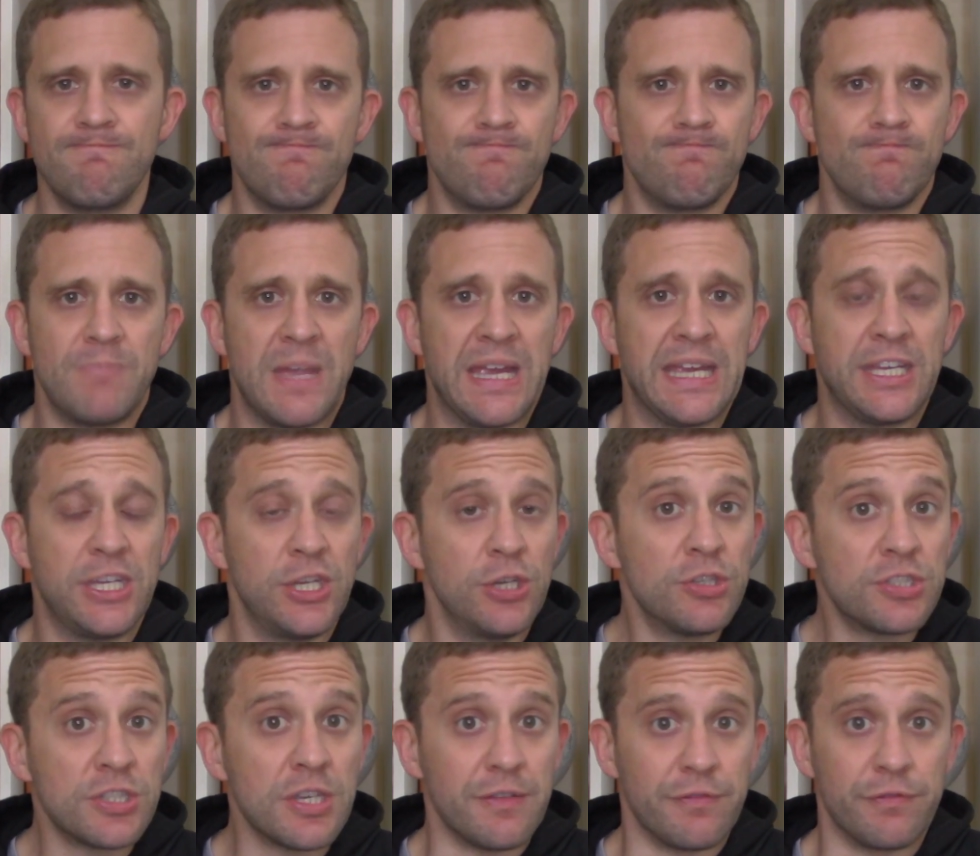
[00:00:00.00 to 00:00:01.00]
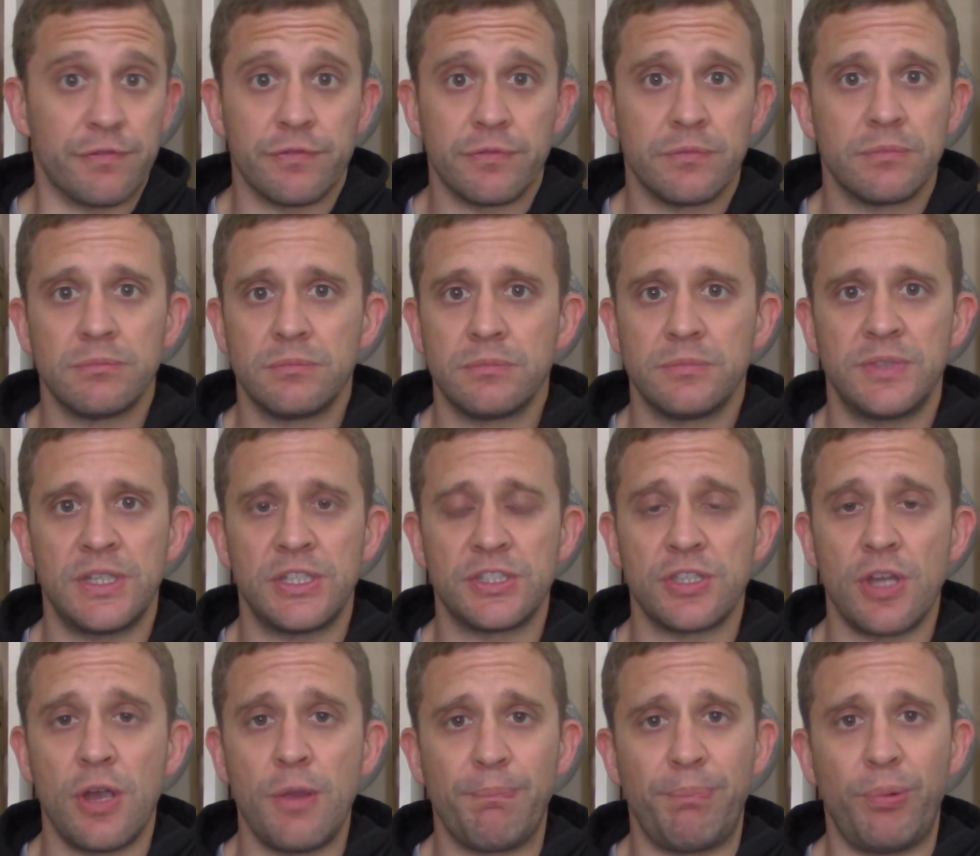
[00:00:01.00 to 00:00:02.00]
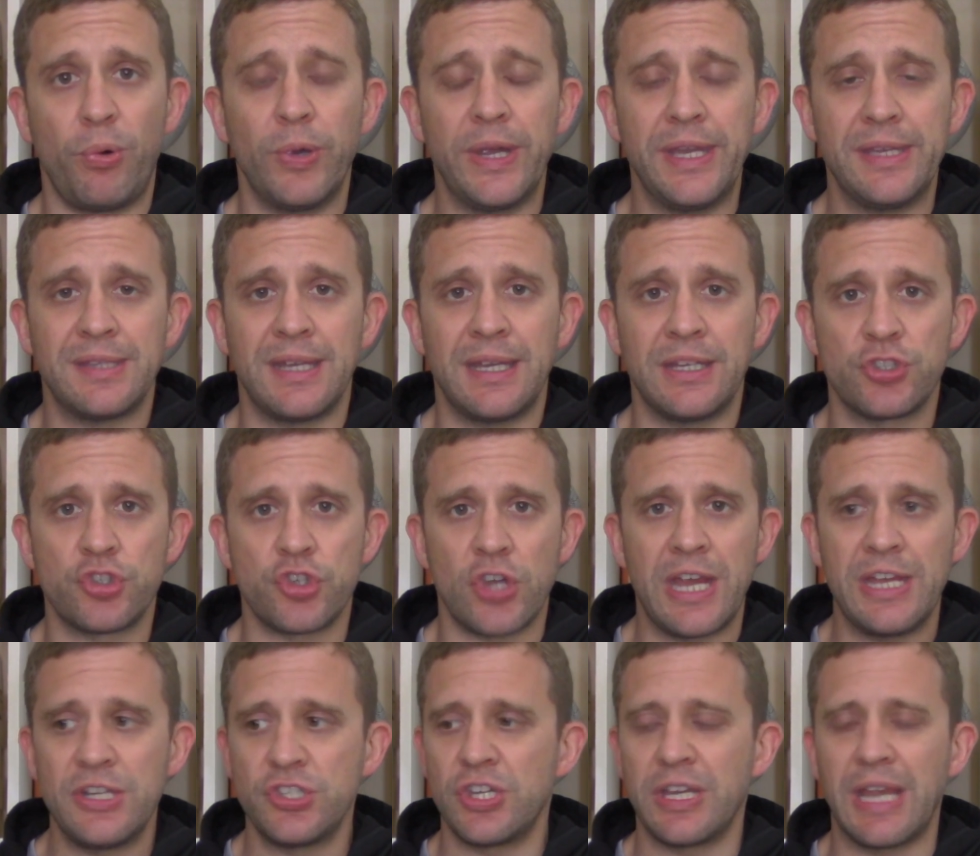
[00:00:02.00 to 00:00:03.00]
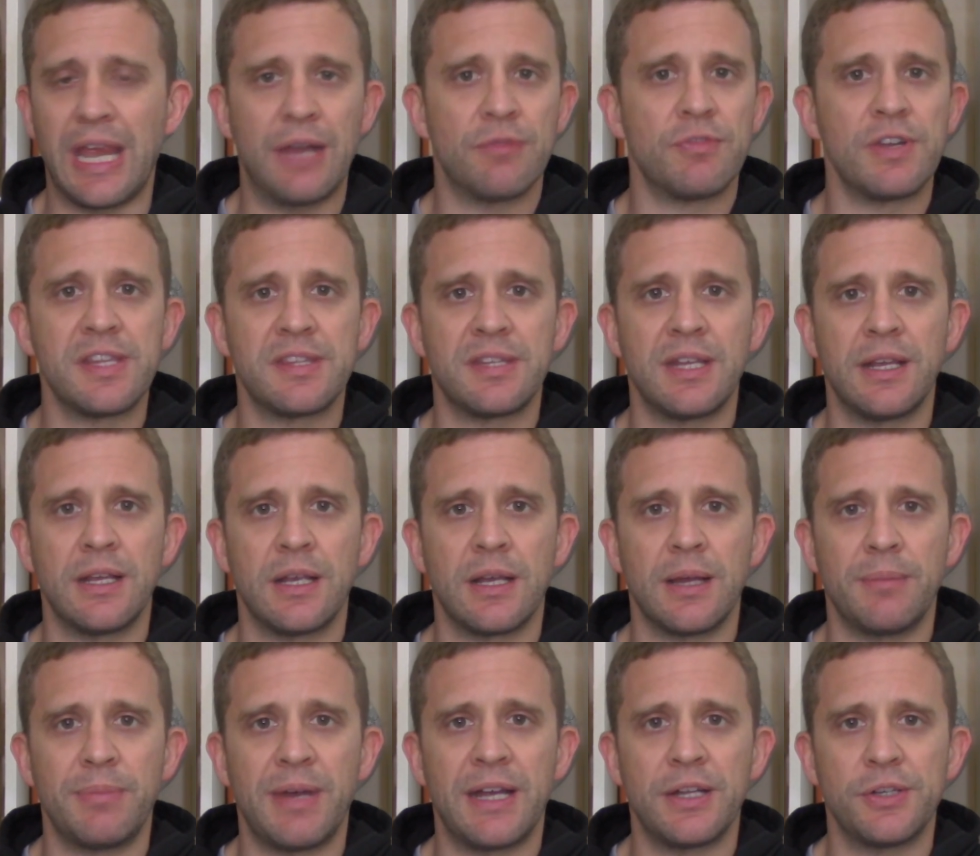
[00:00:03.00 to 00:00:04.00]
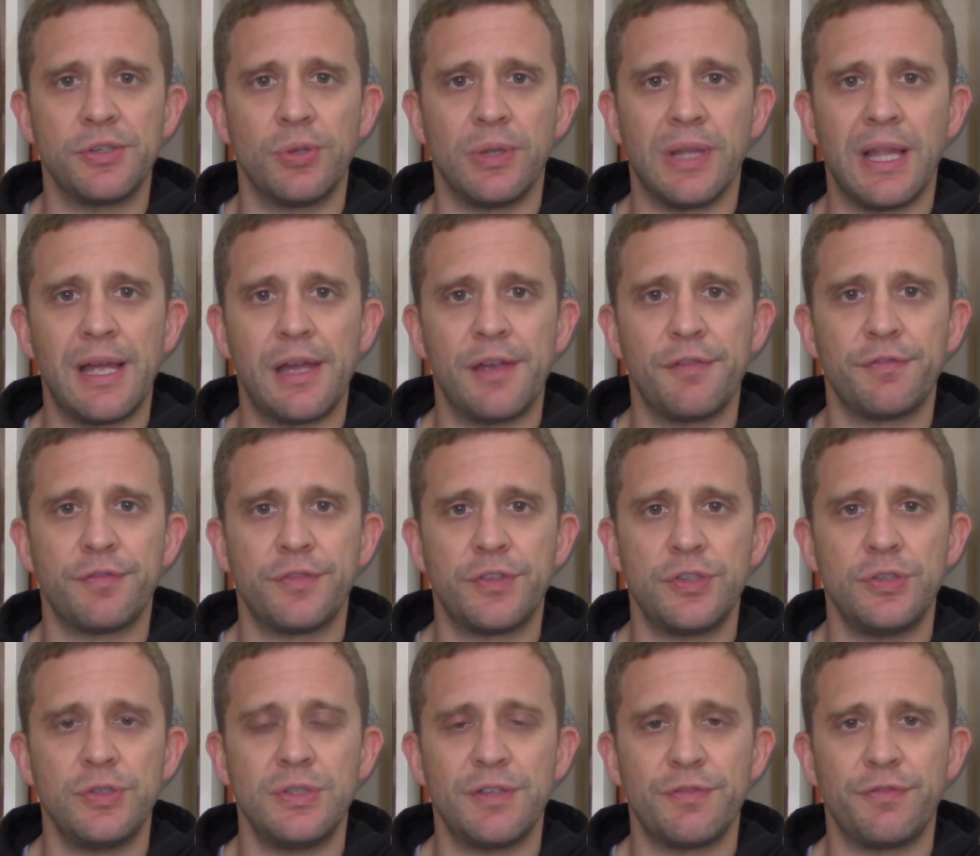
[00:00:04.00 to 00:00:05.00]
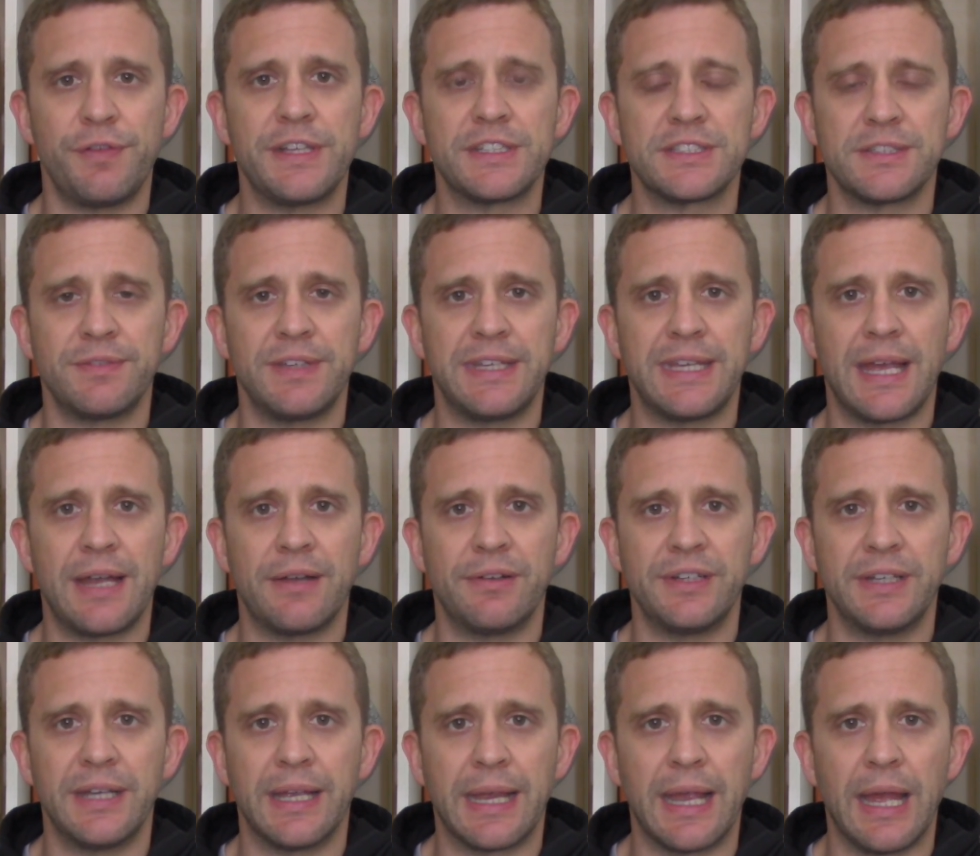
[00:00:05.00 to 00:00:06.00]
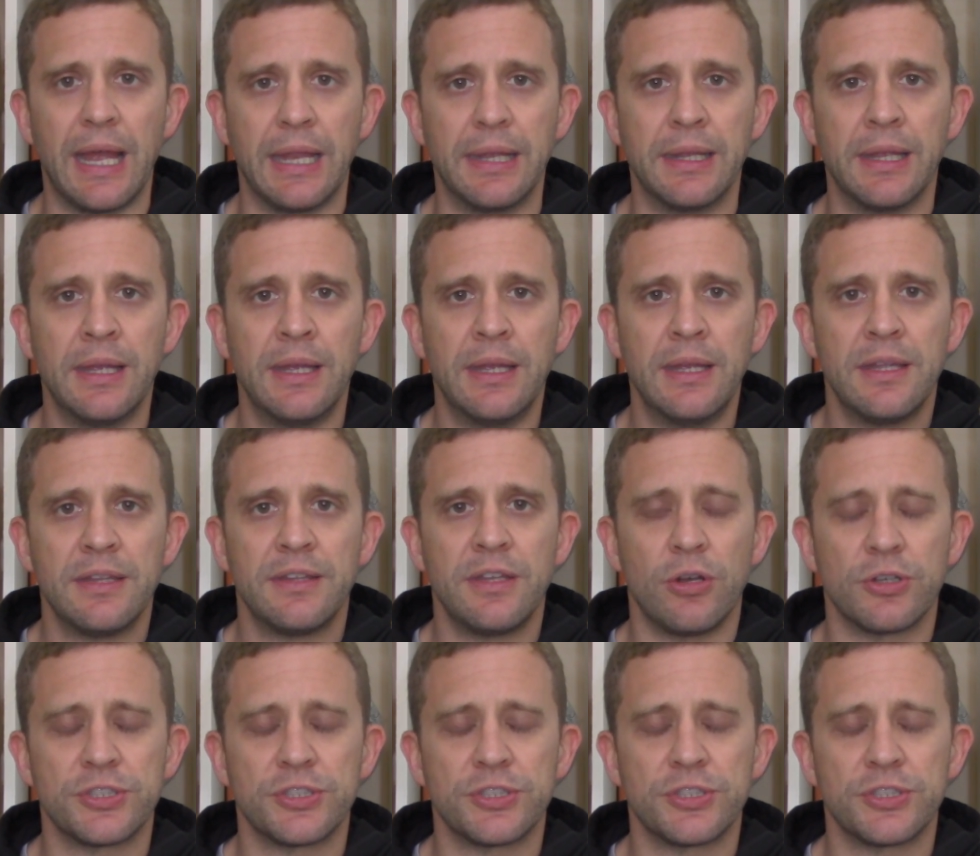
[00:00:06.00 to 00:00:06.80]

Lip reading: make use of? There's no point in changing everything about your life to defensively carry a gun. There are